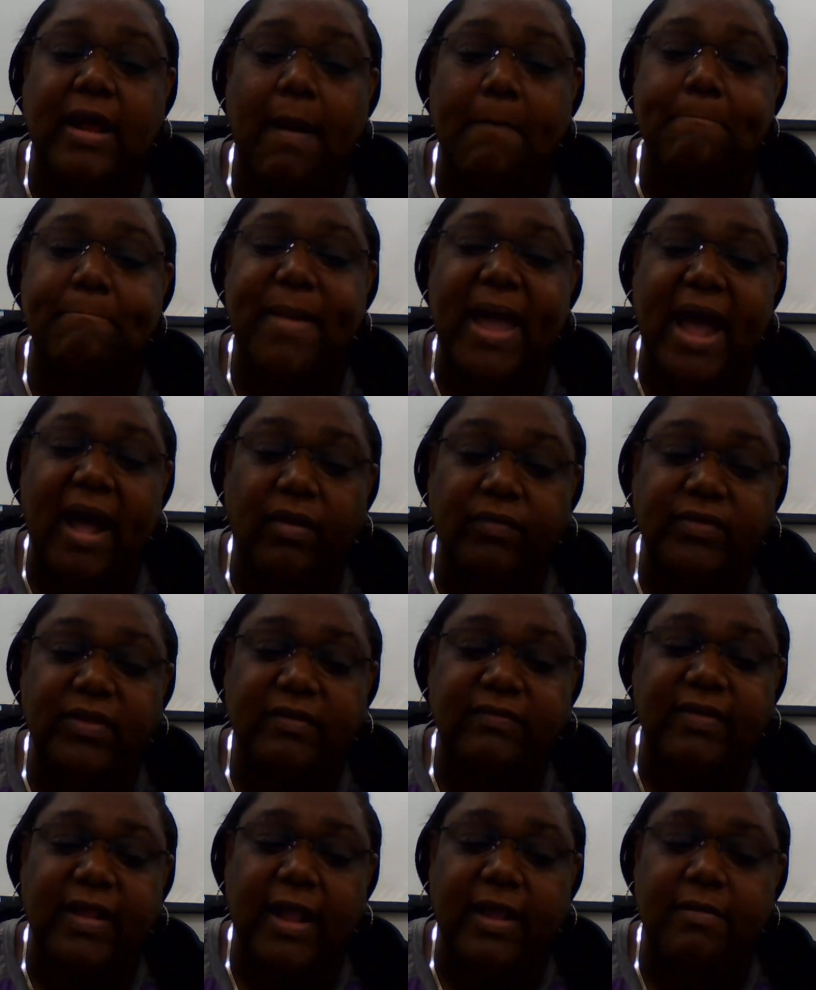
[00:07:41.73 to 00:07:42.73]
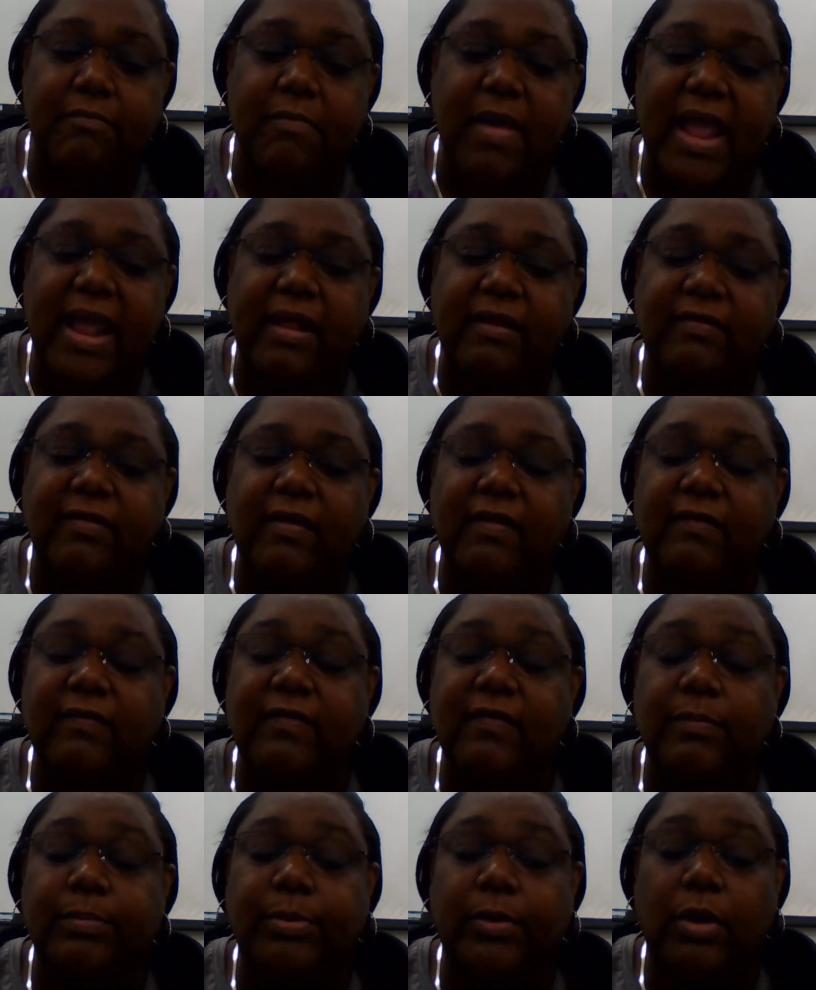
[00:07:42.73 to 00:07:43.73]
about the same mass as
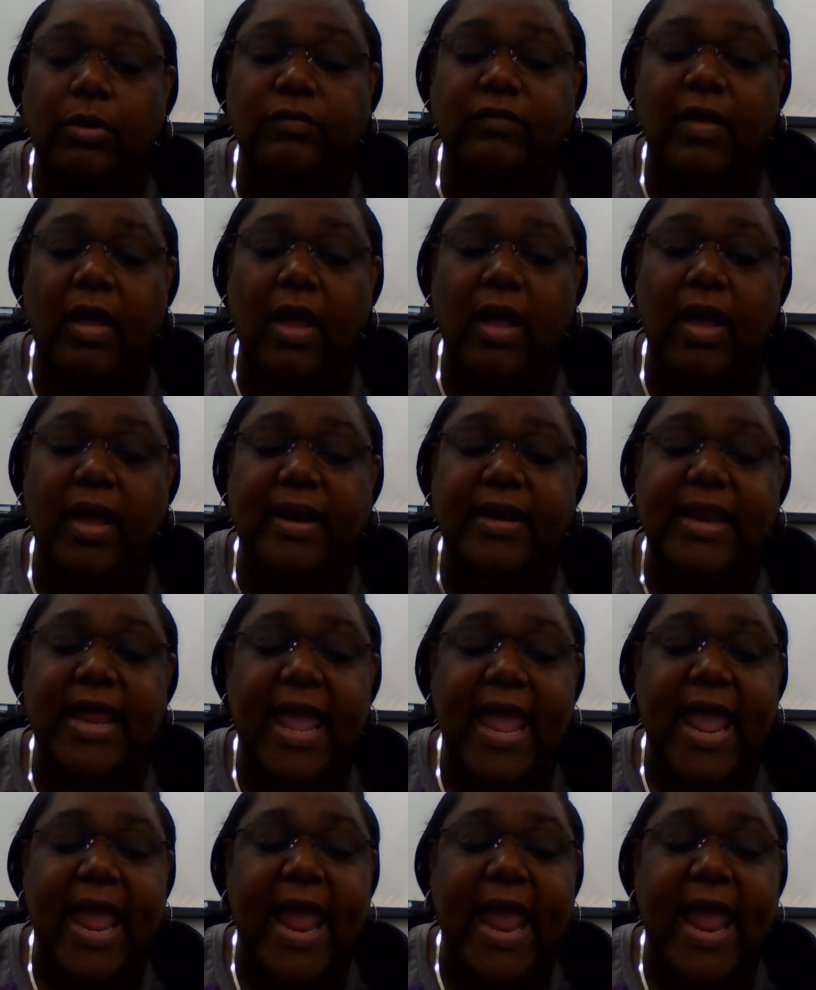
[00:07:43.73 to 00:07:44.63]
the proton